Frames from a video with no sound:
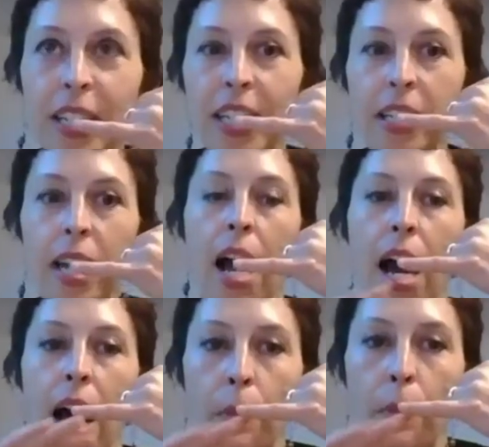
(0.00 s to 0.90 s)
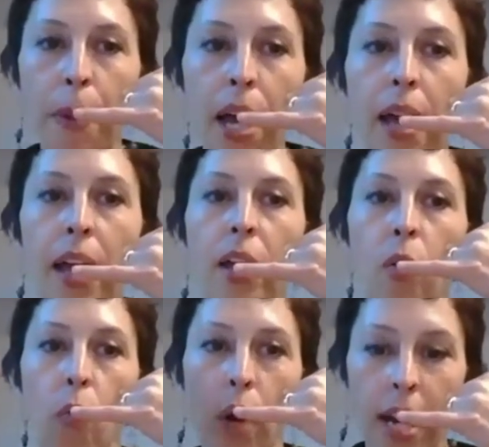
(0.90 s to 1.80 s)
it is. Yeah. pay
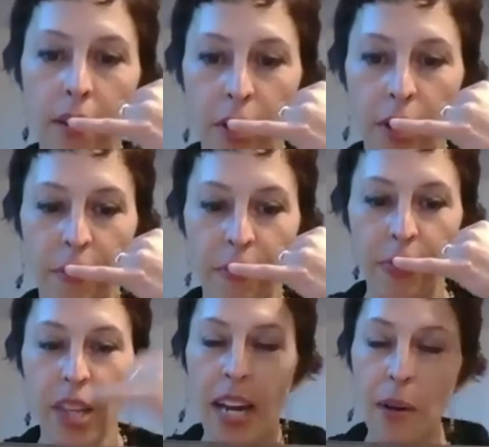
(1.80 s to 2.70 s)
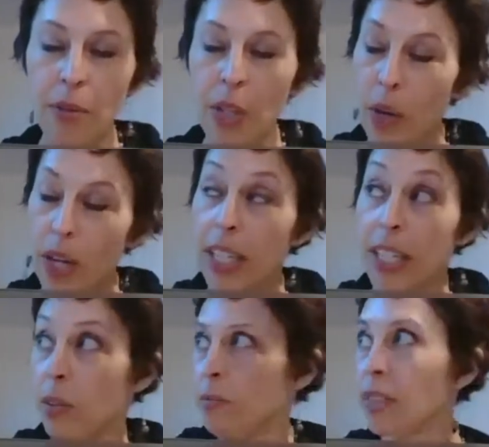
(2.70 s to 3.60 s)
whatever. Yeah. And I was going,
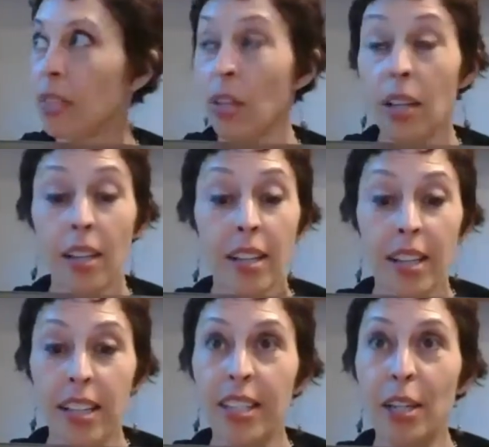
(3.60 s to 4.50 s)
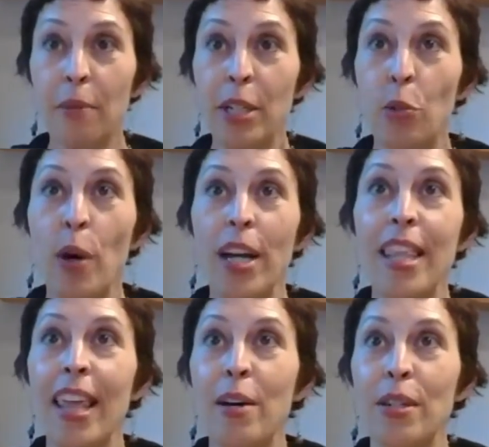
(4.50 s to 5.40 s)
is it going to be
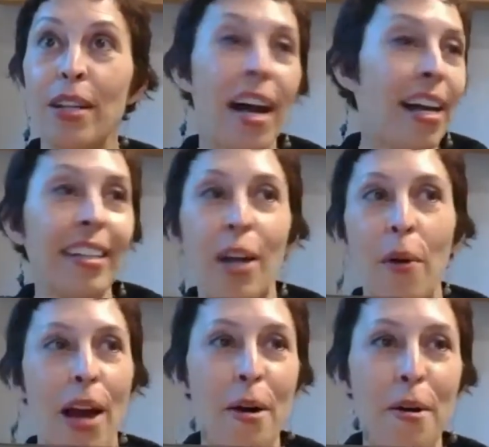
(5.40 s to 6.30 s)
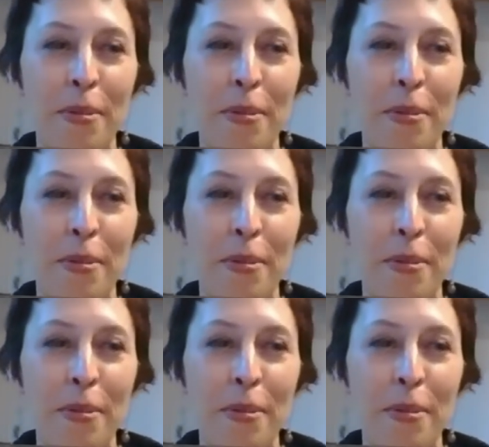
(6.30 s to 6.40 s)
20,000? I didn't know how